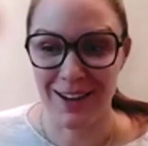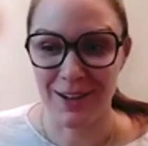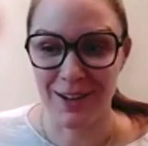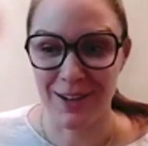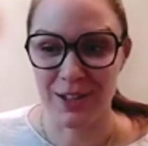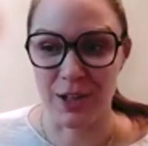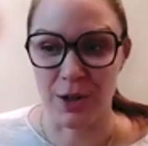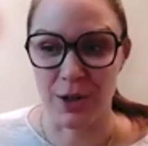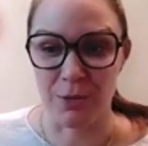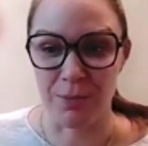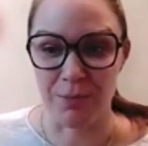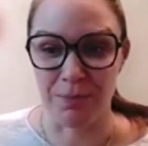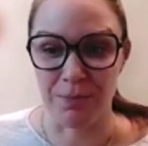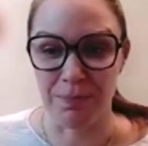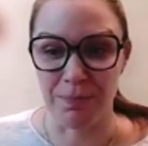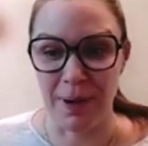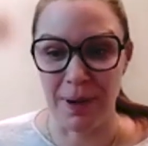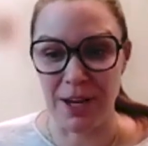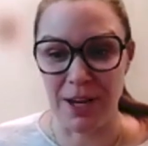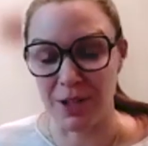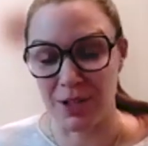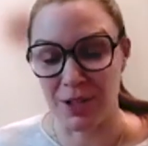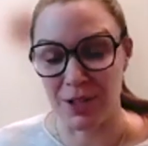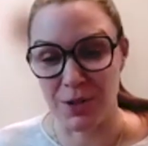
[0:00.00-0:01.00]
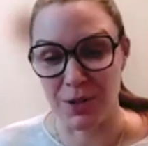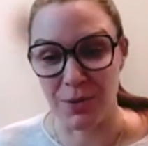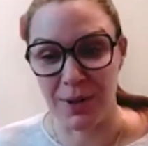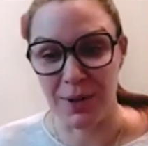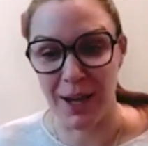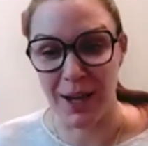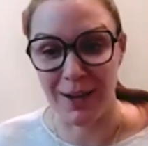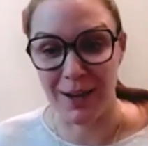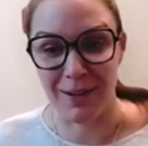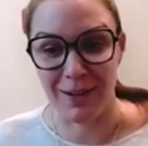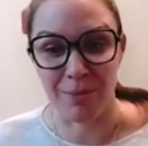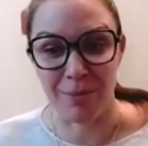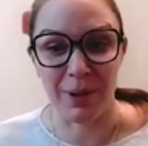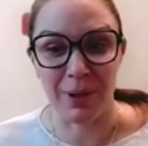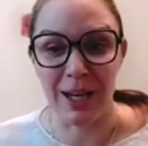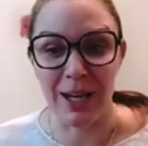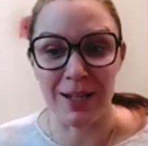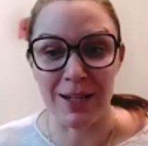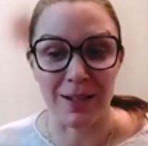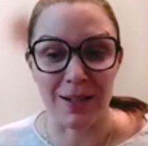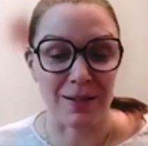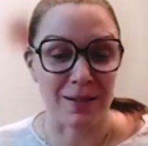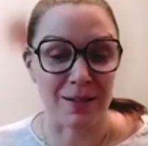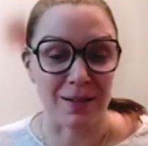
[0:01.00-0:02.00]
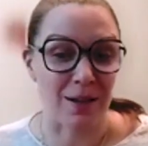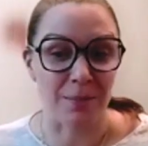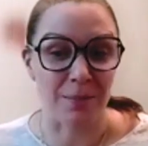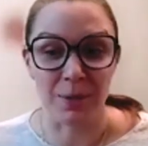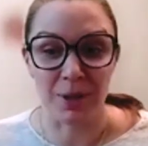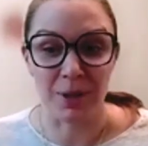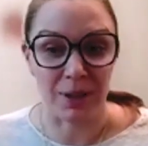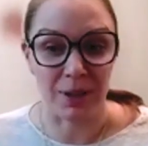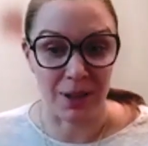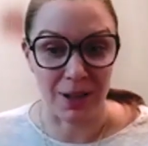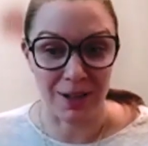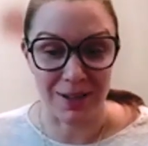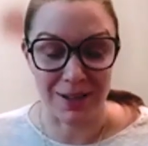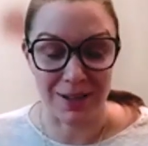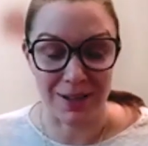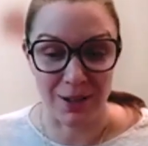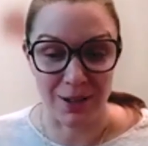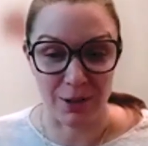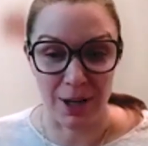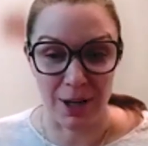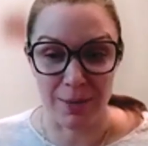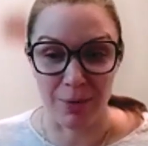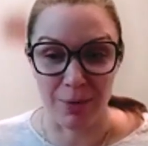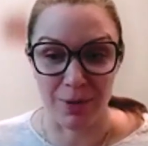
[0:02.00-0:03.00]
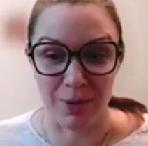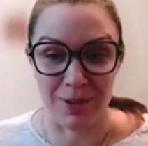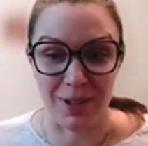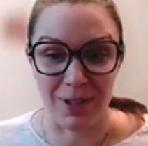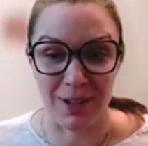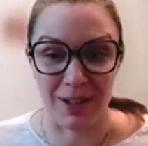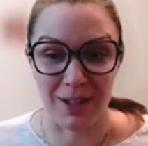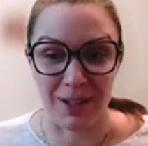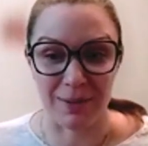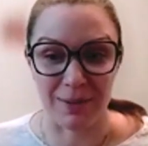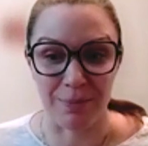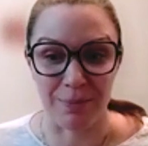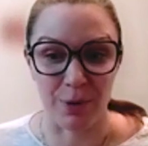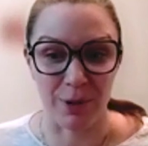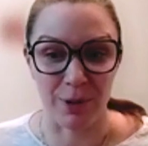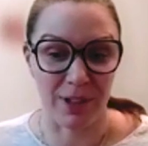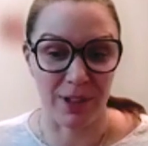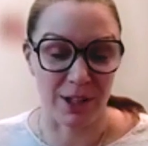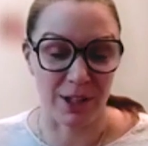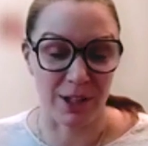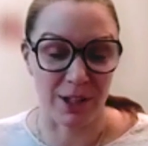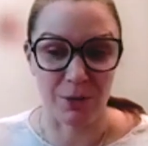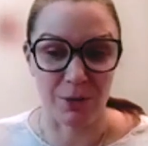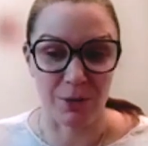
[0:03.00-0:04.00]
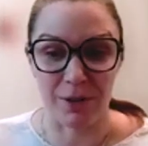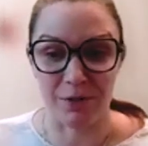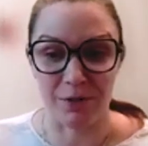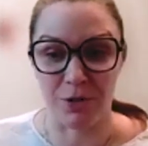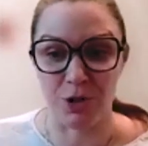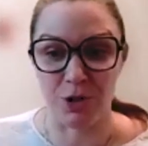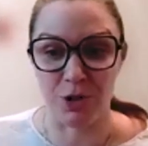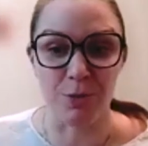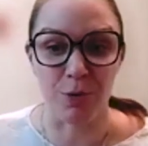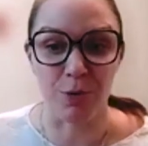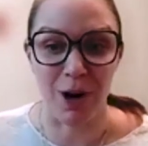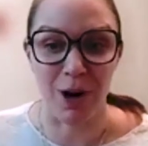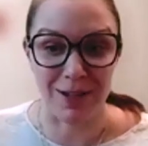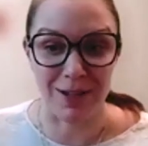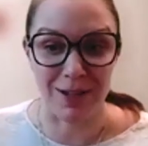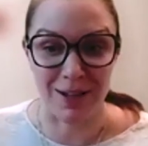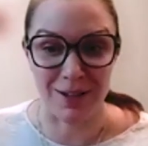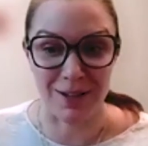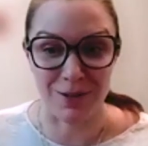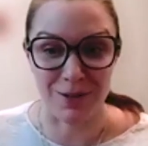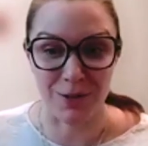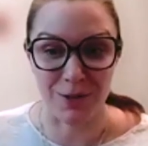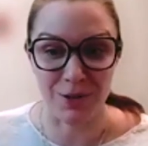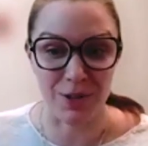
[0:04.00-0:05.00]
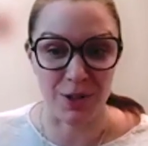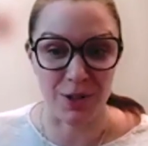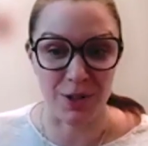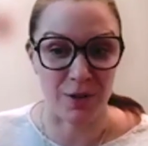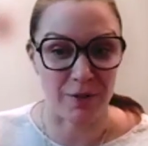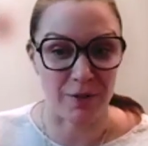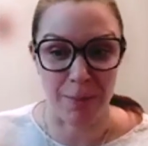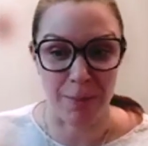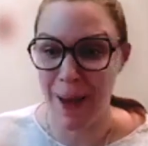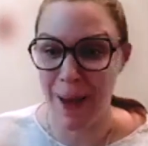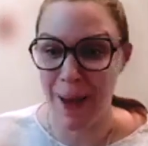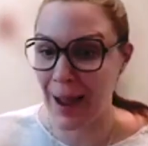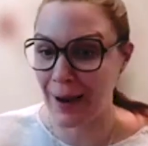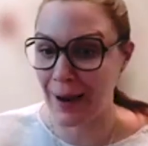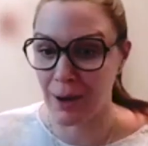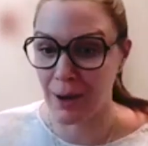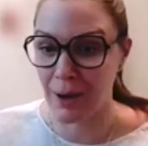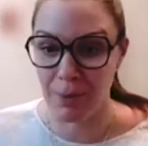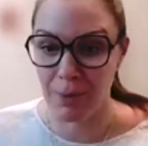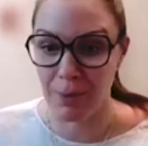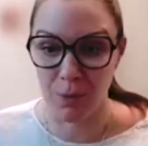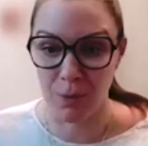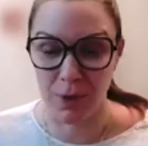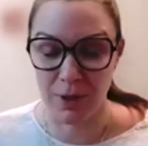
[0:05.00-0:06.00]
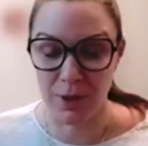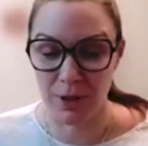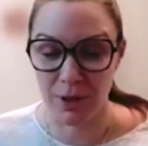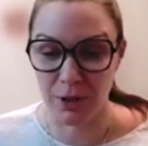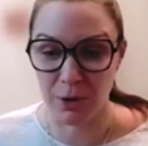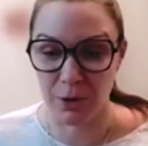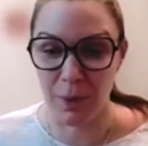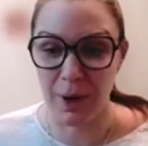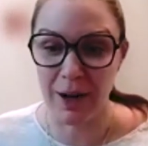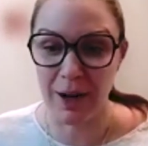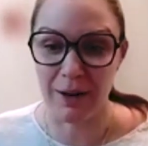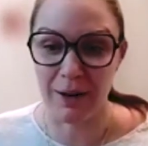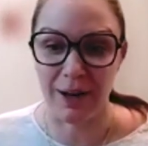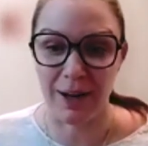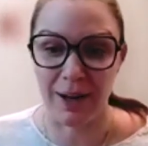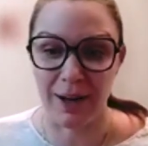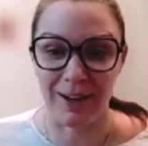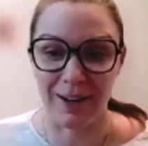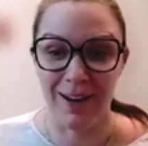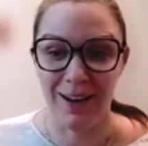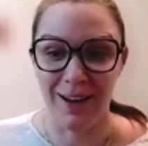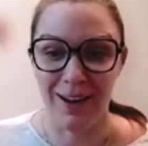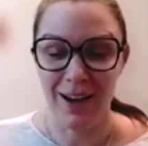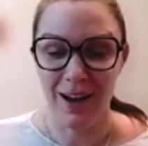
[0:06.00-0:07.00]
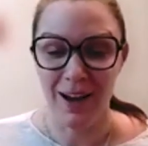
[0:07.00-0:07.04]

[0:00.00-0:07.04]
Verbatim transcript: So patients who get implanted, some clinics they're able to you know give two processors, so you have a backup and one that you're wearing.